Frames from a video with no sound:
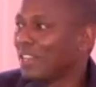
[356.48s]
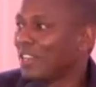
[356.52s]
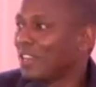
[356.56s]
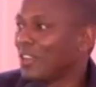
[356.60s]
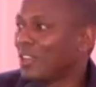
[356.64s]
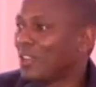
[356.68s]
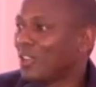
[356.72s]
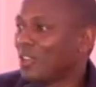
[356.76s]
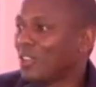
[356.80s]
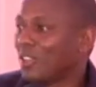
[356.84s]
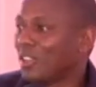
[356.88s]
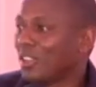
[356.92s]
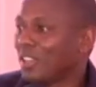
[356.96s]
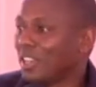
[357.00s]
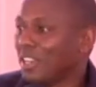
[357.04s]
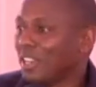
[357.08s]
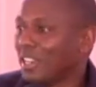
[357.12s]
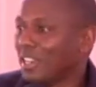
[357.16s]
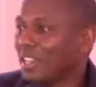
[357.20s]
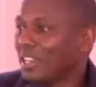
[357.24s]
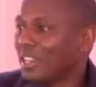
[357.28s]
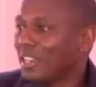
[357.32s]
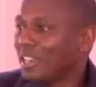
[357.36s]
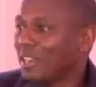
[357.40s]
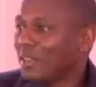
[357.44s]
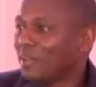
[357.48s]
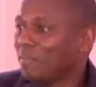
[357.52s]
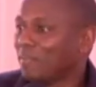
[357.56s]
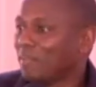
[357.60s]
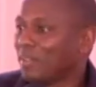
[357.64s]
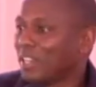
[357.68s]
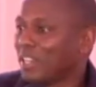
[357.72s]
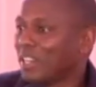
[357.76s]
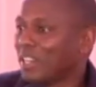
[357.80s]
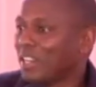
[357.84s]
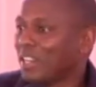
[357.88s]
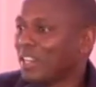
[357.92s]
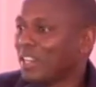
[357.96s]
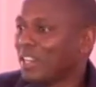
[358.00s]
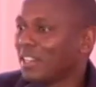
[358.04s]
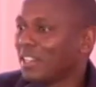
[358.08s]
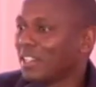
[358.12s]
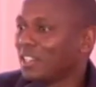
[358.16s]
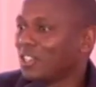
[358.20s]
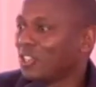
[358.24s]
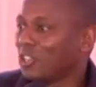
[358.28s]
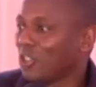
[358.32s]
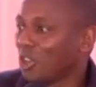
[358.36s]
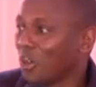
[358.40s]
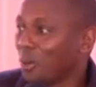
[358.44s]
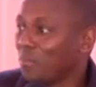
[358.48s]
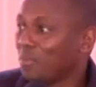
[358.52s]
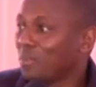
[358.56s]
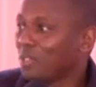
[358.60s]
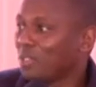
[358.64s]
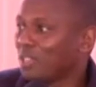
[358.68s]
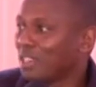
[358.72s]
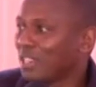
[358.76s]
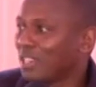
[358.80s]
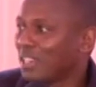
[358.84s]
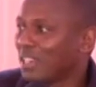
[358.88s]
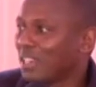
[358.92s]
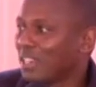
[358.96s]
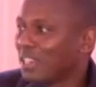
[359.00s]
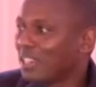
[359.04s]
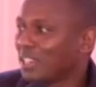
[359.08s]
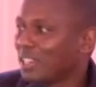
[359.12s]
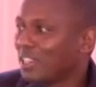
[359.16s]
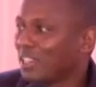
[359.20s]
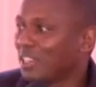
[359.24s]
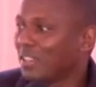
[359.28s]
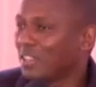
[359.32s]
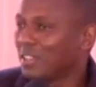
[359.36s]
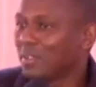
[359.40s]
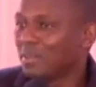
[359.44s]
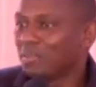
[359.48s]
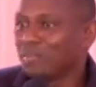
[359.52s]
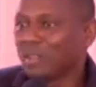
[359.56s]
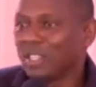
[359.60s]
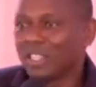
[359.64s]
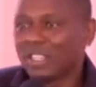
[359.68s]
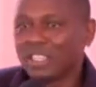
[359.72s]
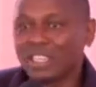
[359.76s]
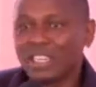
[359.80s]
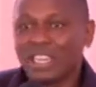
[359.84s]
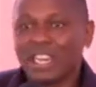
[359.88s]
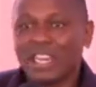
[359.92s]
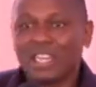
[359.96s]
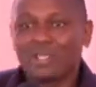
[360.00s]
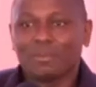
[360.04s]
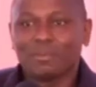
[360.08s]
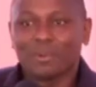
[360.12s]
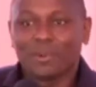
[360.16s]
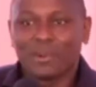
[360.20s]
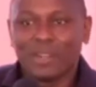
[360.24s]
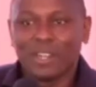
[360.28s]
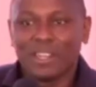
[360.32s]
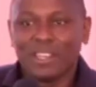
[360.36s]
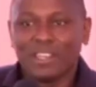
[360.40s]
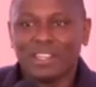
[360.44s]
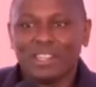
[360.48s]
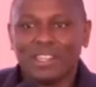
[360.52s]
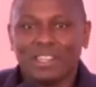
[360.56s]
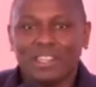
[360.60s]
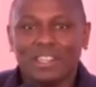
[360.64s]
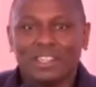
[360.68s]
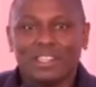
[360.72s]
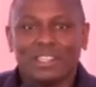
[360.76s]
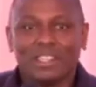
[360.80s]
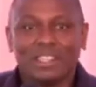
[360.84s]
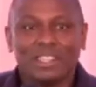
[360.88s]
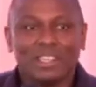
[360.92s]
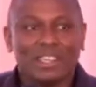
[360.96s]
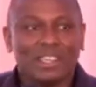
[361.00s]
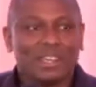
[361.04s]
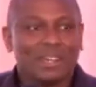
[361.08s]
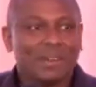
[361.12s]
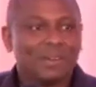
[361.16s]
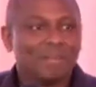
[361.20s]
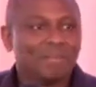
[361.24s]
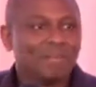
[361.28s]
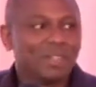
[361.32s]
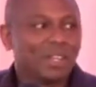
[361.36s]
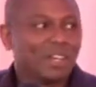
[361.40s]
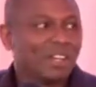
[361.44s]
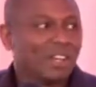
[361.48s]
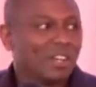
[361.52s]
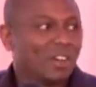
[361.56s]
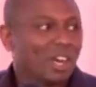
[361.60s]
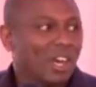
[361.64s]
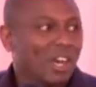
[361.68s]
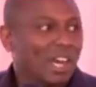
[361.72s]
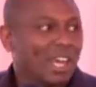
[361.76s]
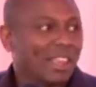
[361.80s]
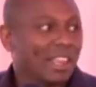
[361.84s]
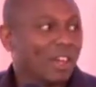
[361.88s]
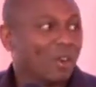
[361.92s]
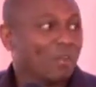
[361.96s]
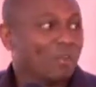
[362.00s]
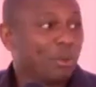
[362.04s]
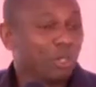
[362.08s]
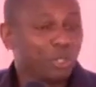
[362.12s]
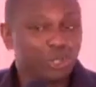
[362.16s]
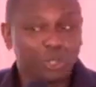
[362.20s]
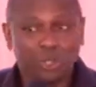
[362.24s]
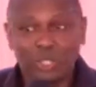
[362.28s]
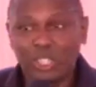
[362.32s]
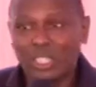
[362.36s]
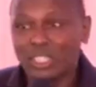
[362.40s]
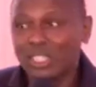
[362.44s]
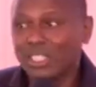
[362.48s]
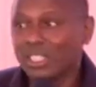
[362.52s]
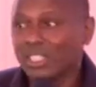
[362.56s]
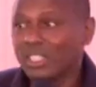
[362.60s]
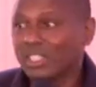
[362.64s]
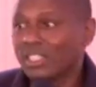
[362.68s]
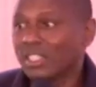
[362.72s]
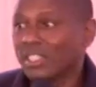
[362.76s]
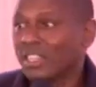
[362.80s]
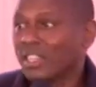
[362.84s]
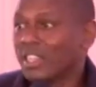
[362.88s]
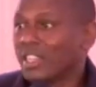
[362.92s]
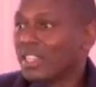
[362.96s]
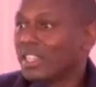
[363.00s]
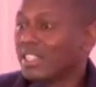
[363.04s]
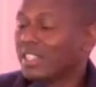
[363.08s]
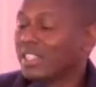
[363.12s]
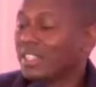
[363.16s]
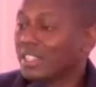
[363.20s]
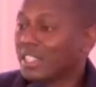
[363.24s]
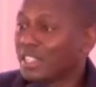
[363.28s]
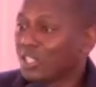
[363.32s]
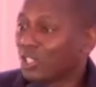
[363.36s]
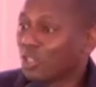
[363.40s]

on the jobs in the diaspora and other opportunities, CS